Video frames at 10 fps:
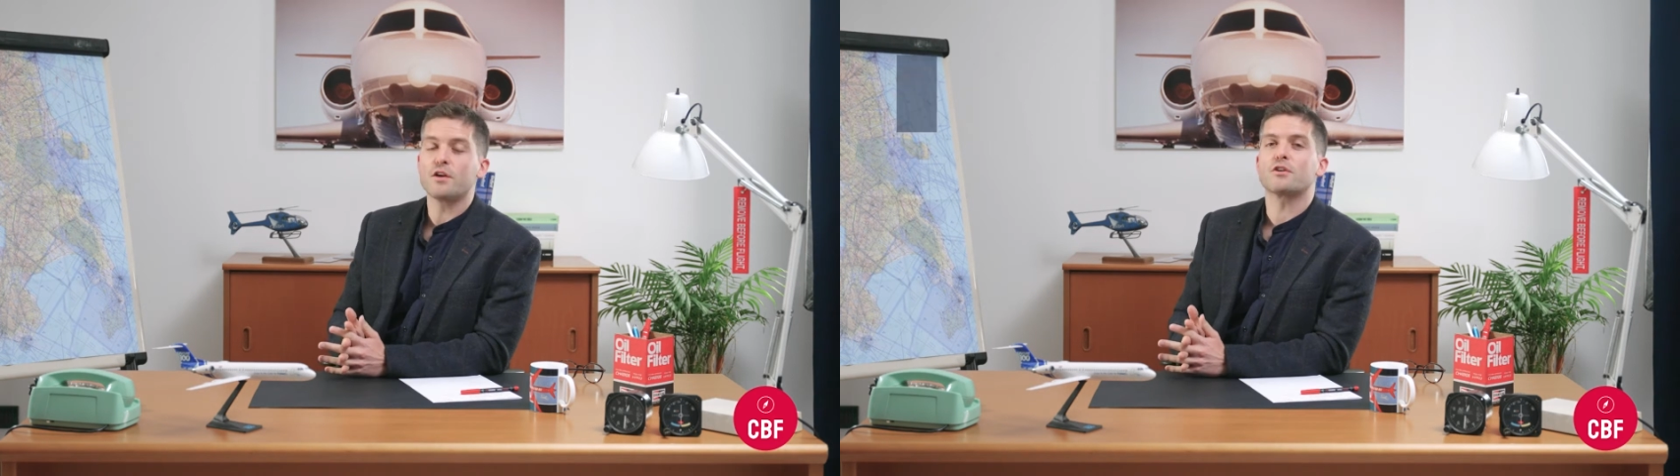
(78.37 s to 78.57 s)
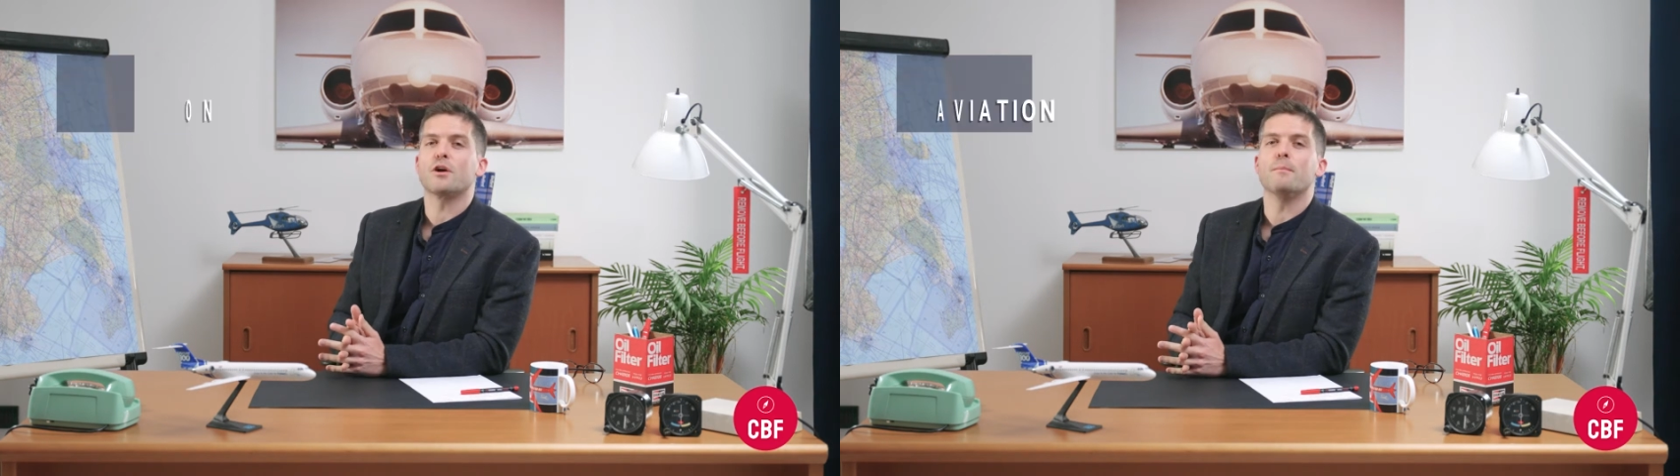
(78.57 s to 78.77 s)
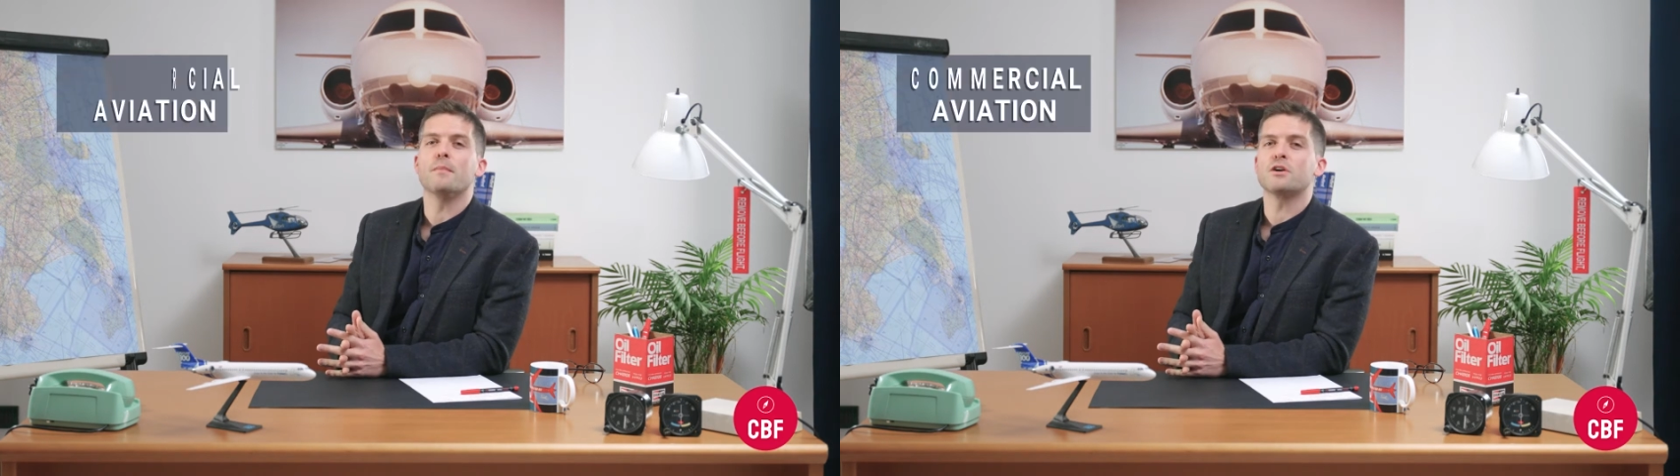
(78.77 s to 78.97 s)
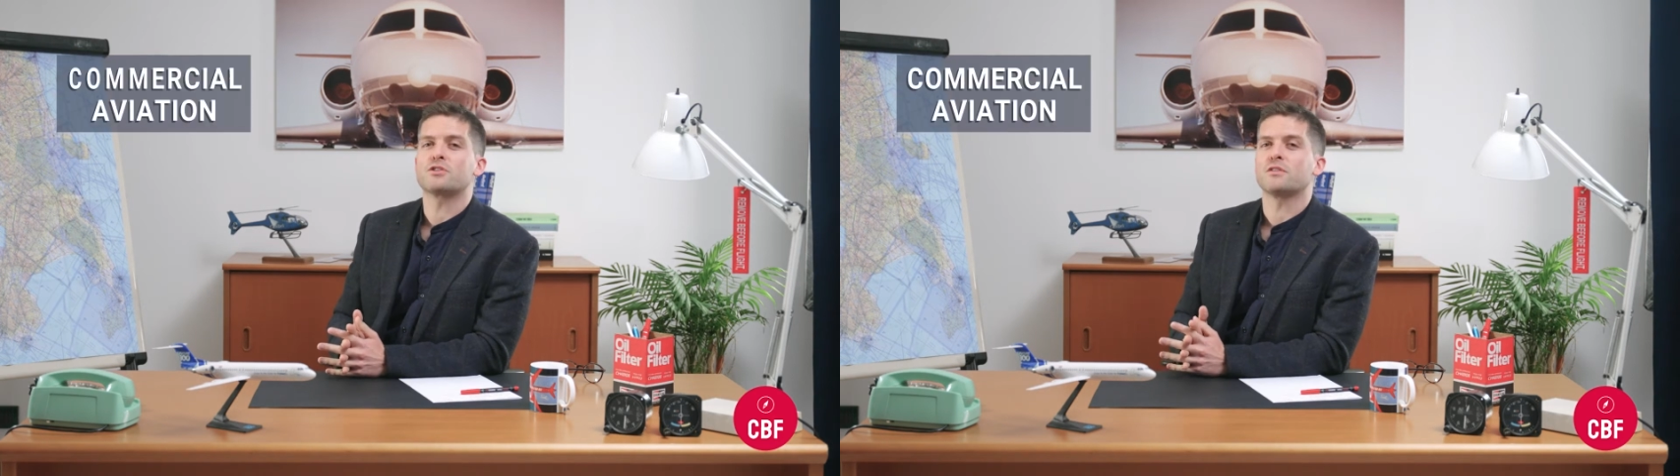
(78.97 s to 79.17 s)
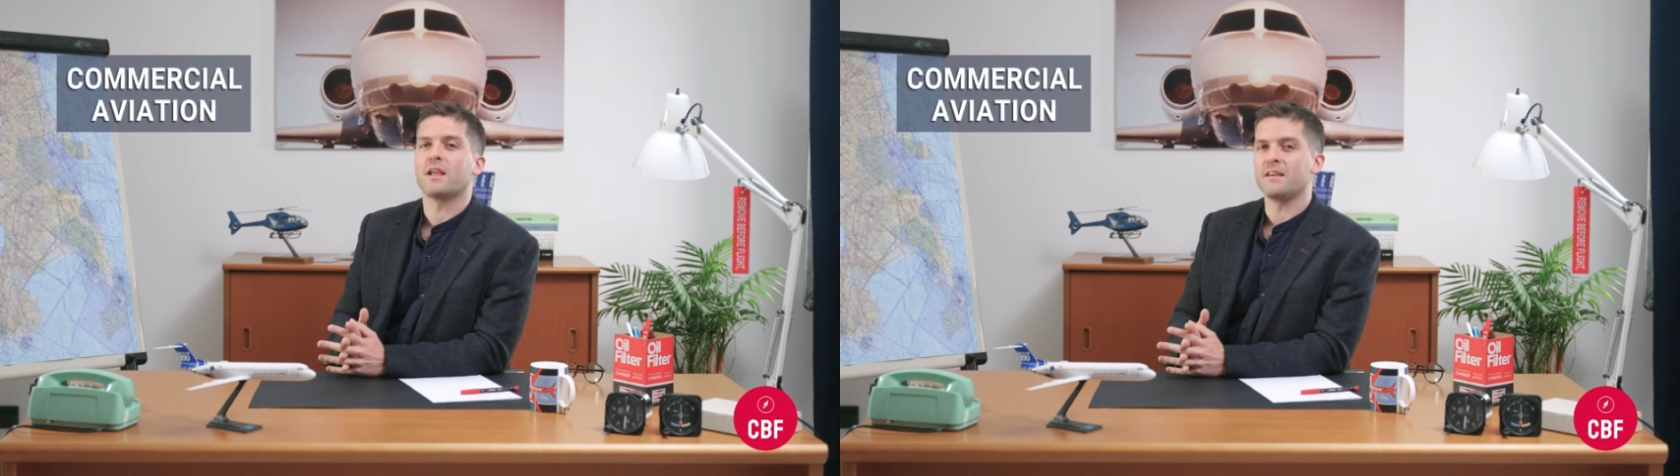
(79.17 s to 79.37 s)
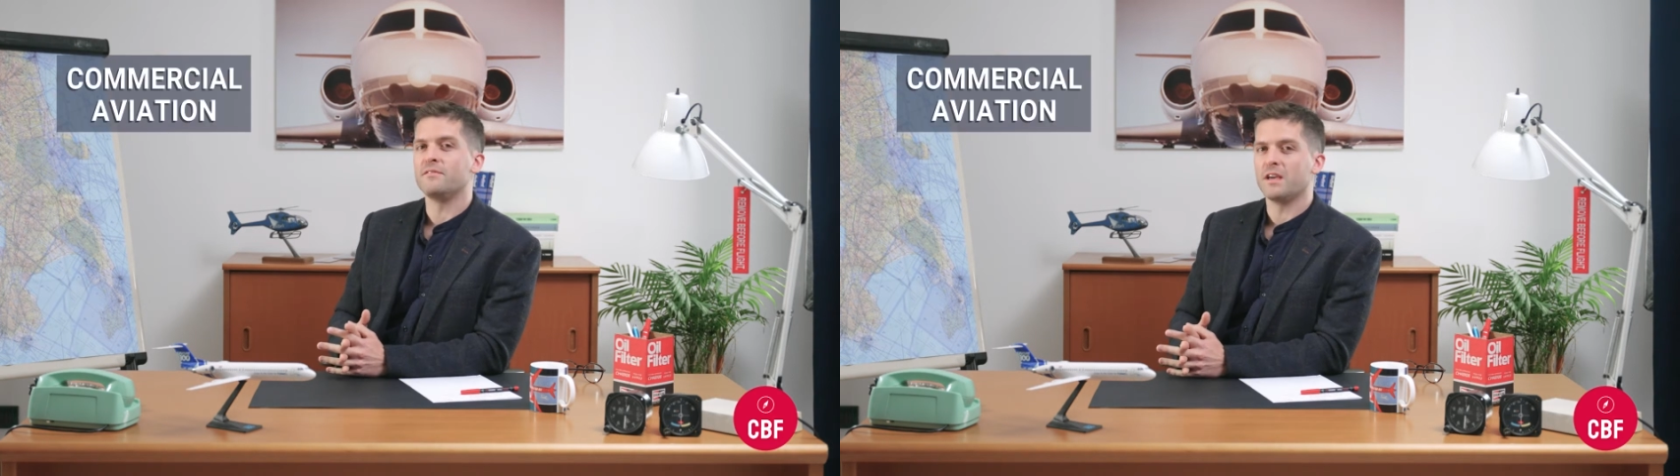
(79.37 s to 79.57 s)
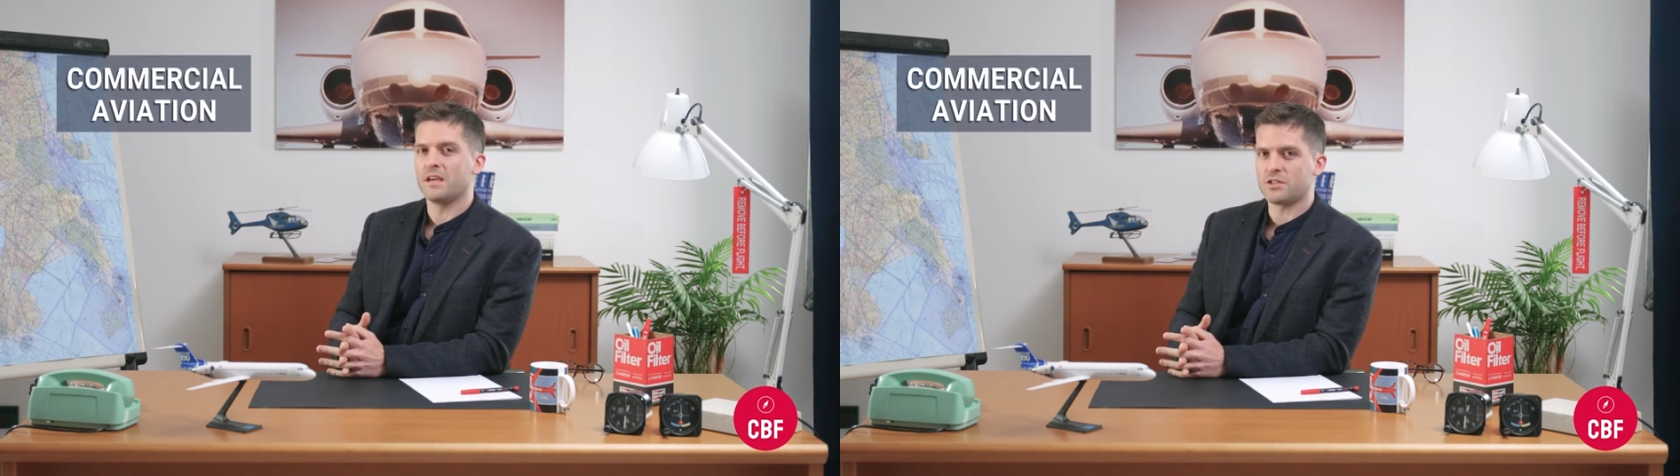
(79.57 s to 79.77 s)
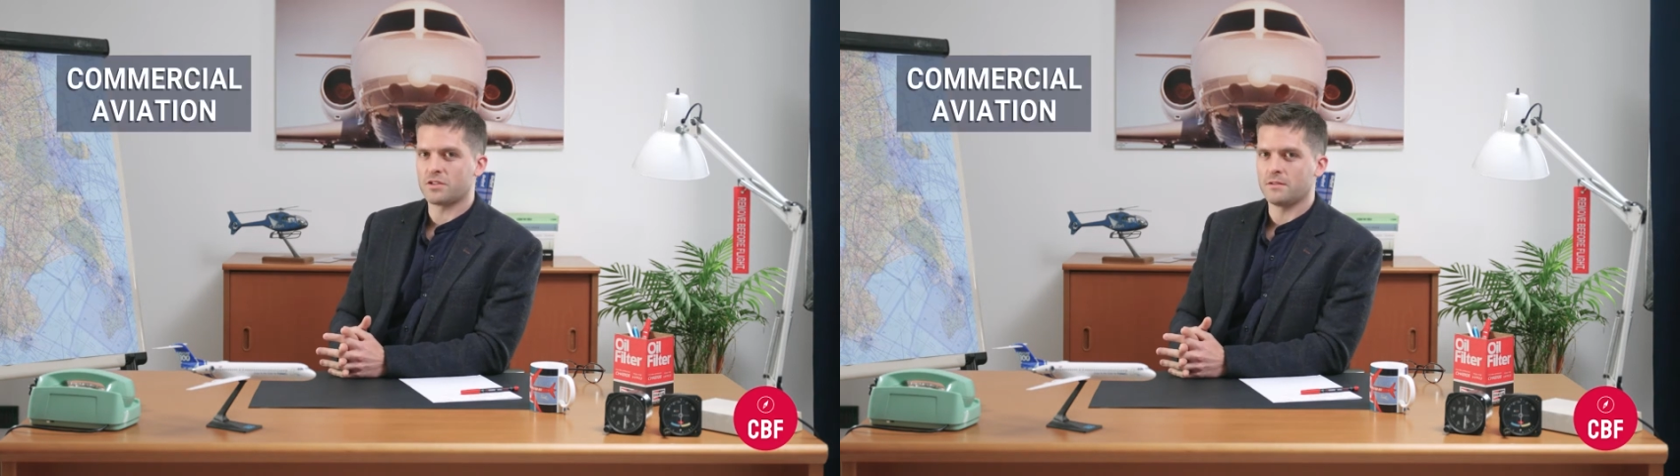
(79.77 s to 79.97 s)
commercial aviation.